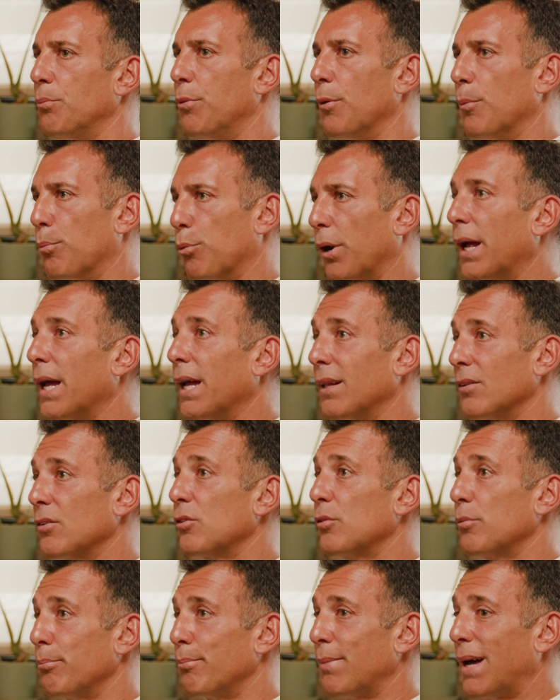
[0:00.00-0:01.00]
the
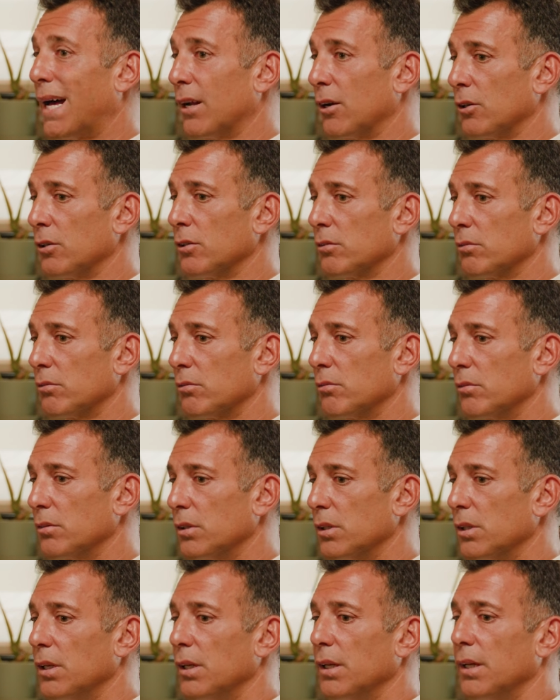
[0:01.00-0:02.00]
brands matter
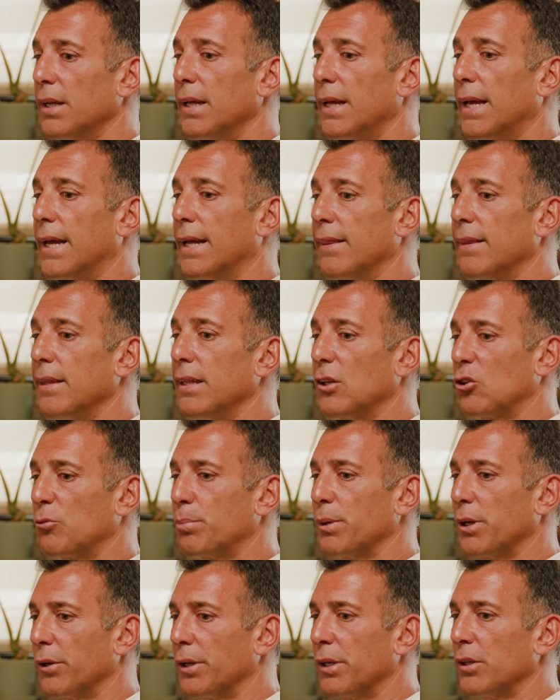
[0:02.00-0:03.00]
and the
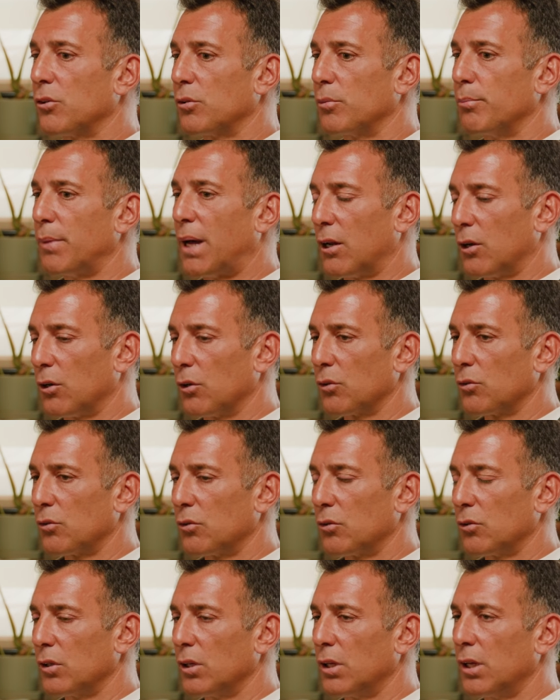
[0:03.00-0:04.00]
experience
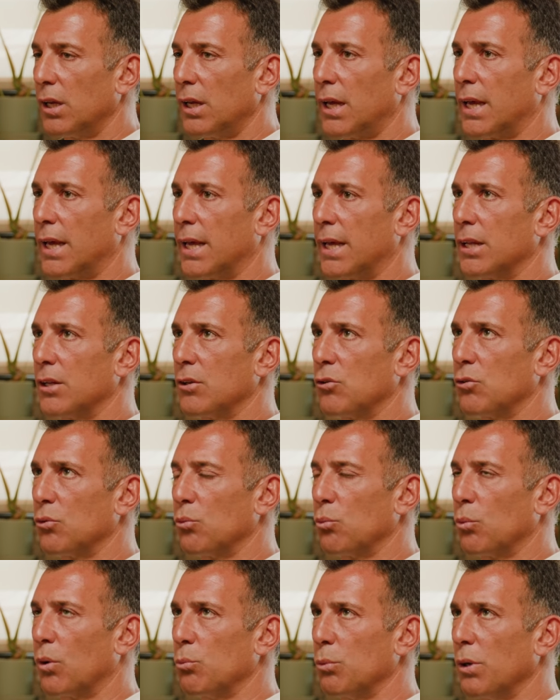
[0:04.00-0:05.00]
matters. And
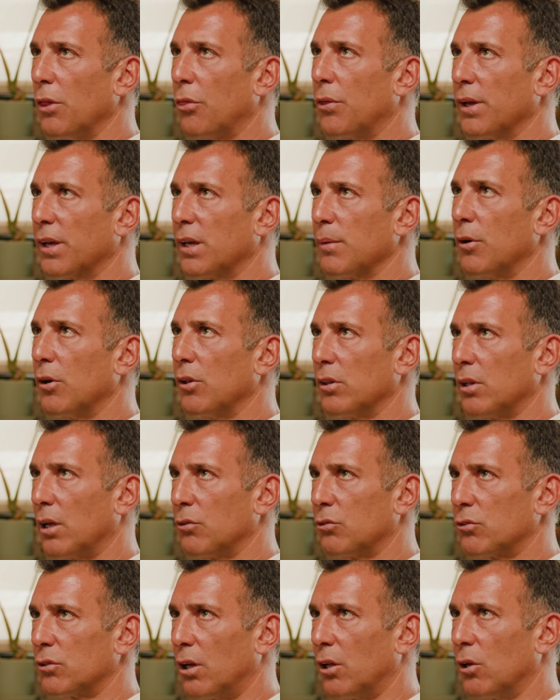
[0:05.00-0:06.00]
when we think about
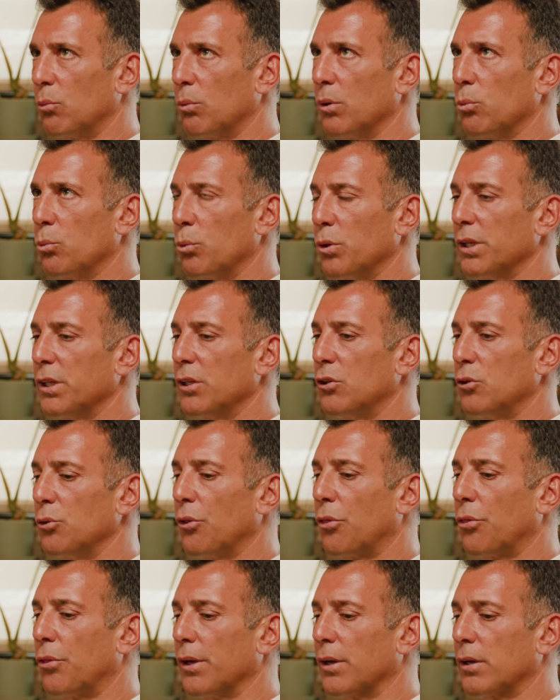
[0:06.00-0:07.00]
lifestyle, we really do
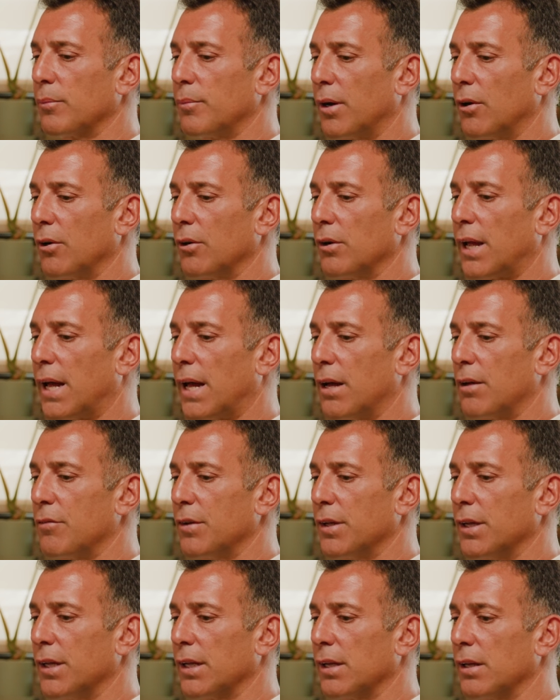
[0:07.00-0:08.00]
think about
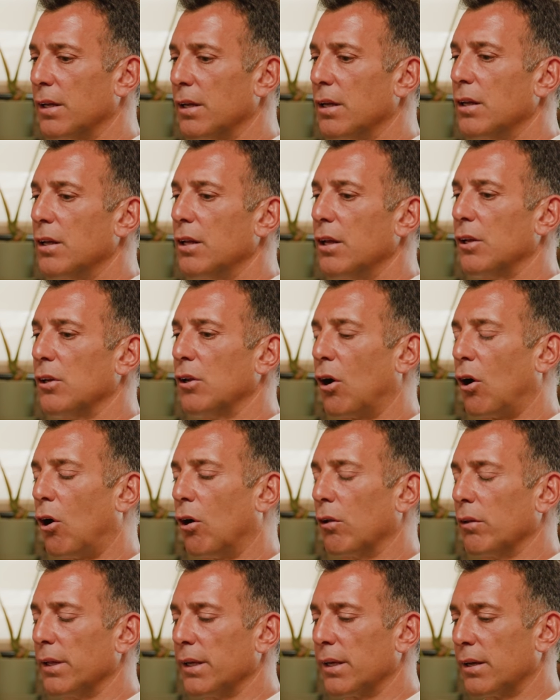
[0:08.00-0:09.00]
having an
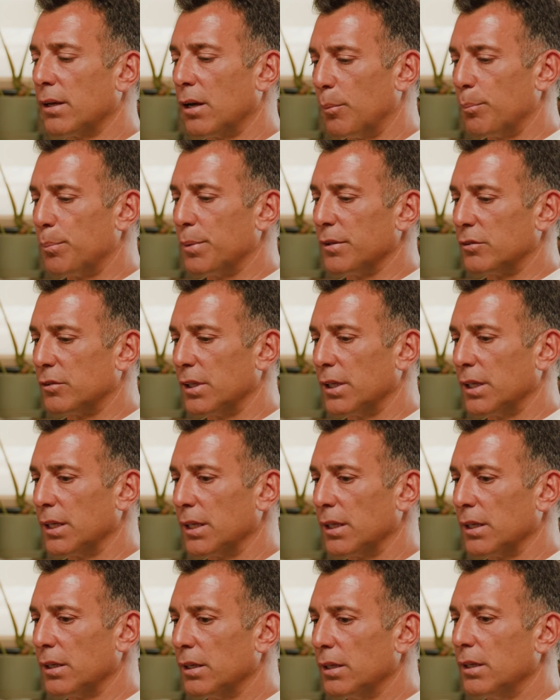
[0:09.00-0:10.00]

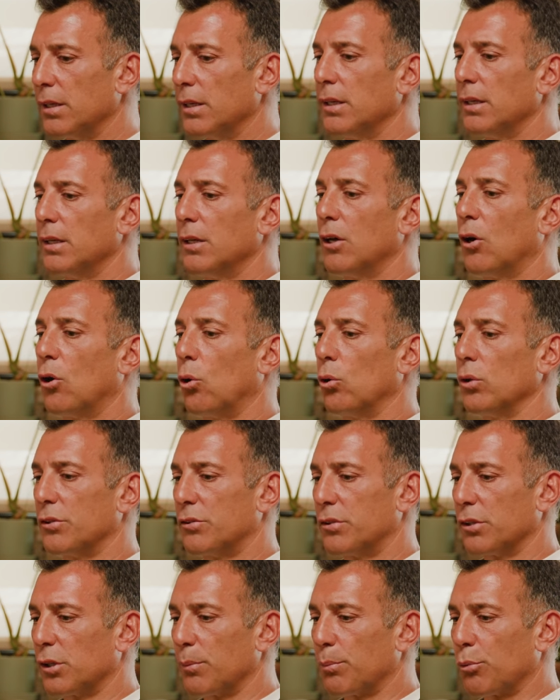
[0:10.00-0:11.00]
all-encompassing,
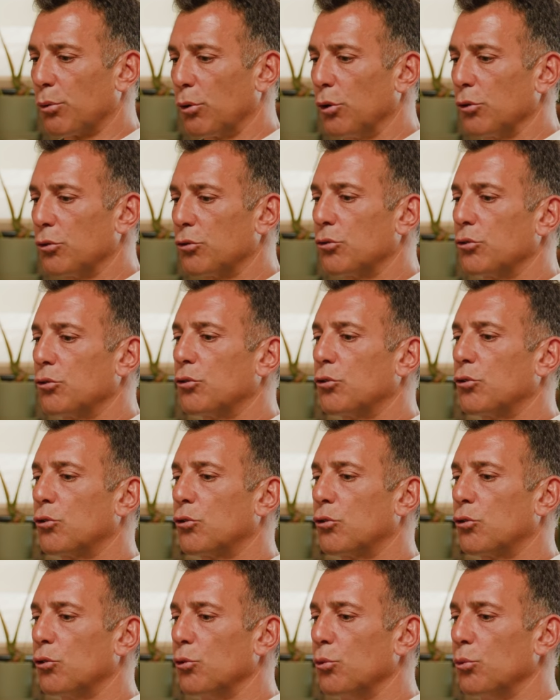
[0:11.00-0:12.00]
holistic approach
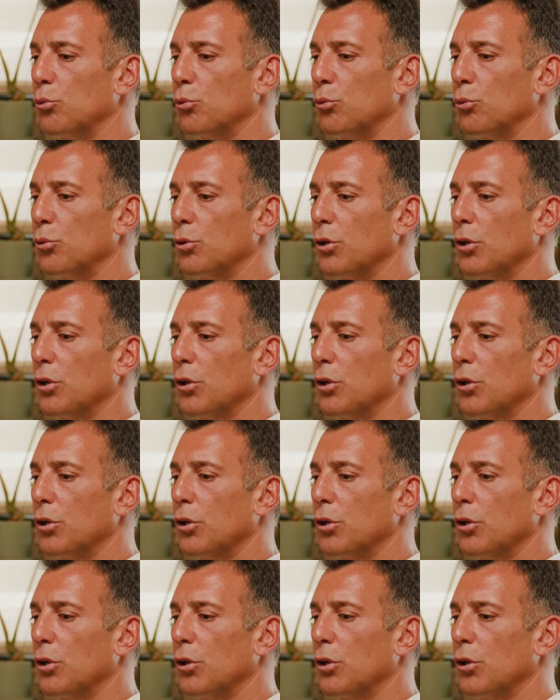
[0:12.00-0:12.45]
to